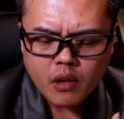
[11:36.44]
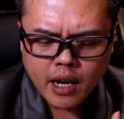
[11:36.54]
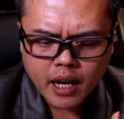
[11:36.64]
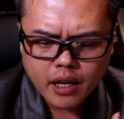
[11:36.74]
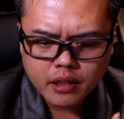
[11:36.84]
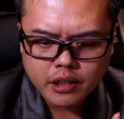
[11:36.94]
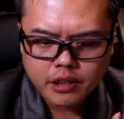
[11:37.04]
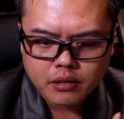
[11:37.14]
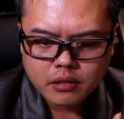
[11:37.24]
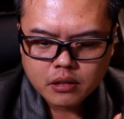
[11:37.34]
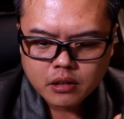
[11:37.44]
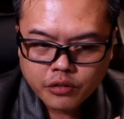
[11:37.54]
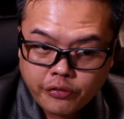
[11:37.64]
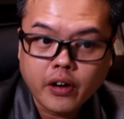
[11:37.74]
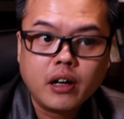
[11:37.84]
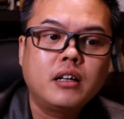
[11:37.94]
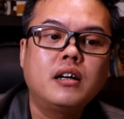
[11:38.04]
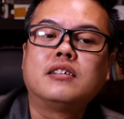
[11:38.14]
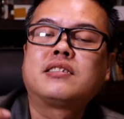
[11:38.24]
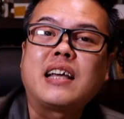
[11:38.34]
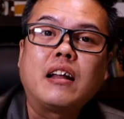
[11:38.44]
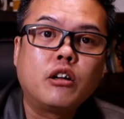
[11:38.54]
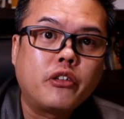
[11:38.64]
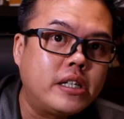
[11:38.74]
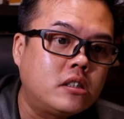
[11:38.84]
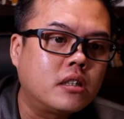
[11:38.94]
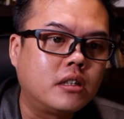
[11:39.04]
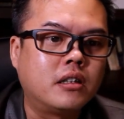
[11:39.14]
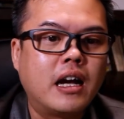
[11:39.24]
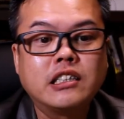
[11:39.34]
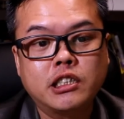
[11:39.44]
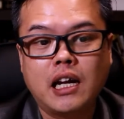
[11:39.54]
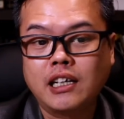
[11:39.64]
and it further accelerated the